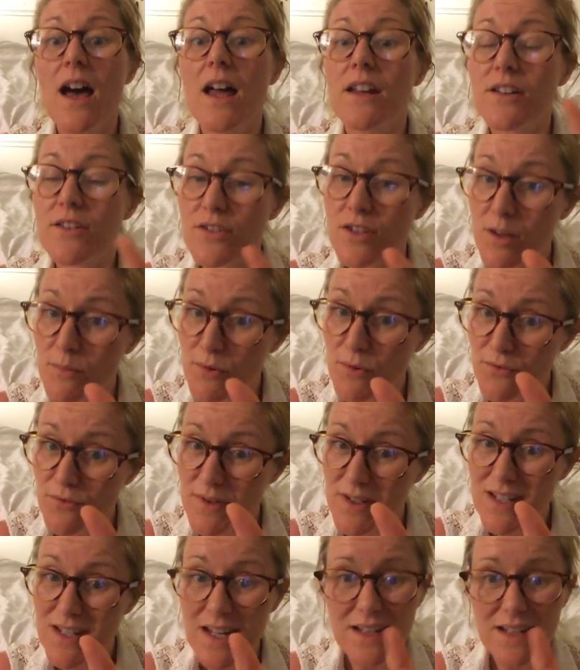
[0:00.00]
An example from
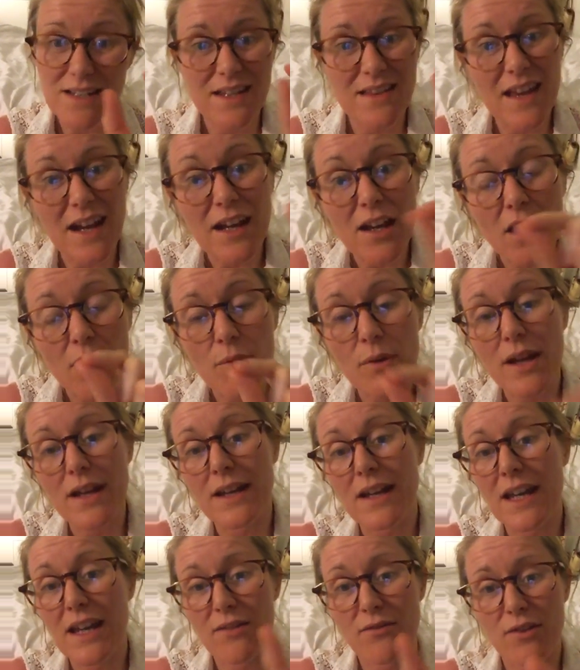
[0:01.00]
the text, and then go in
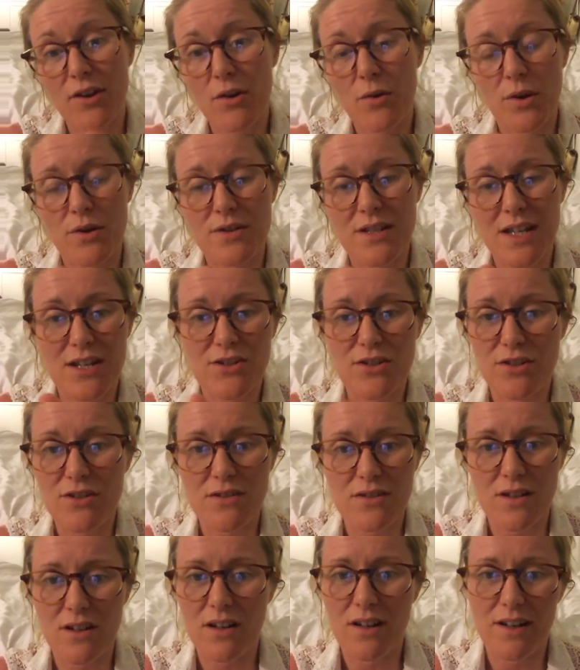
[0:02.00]
and give a
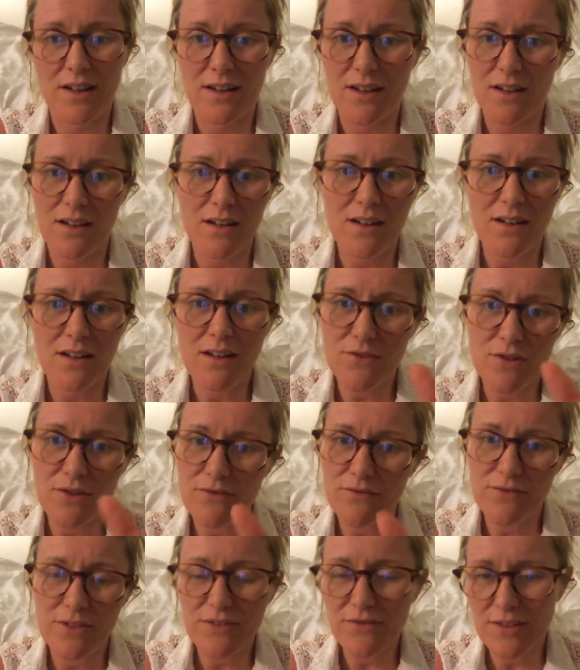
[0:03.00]
quotation. So like, I've
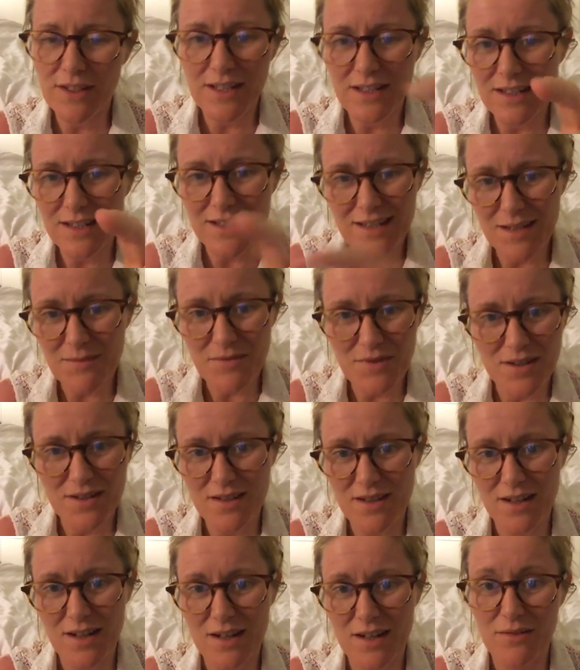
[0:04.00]
got 15 exams to
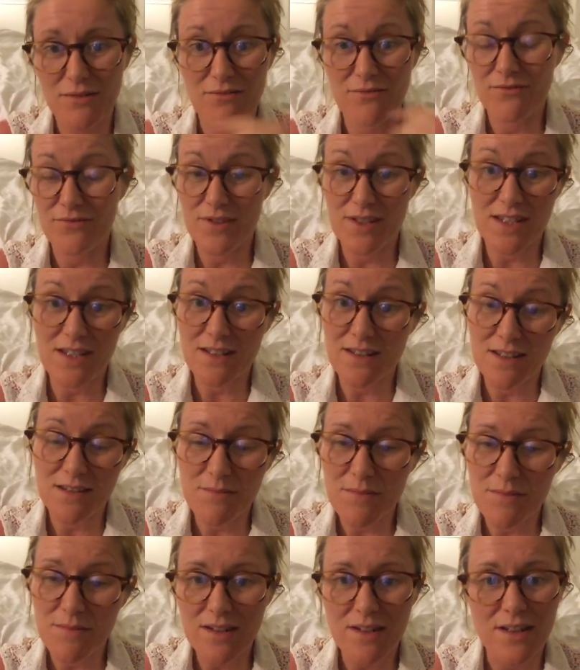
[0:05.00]
study, 6 of
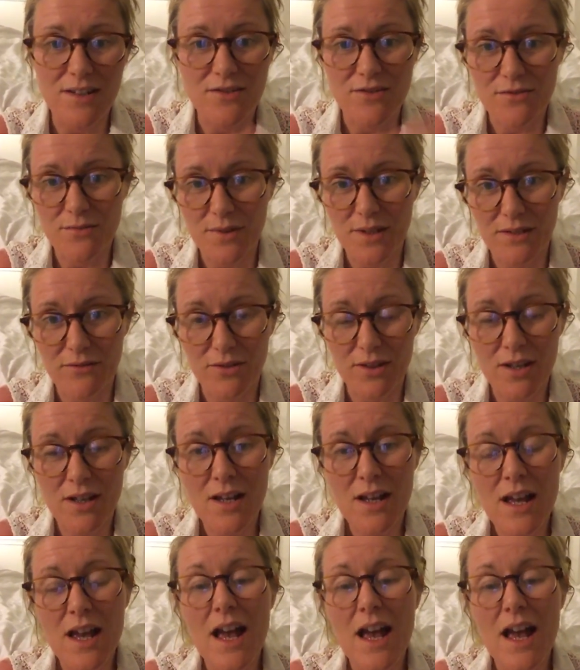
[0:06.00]
them are science or whatever.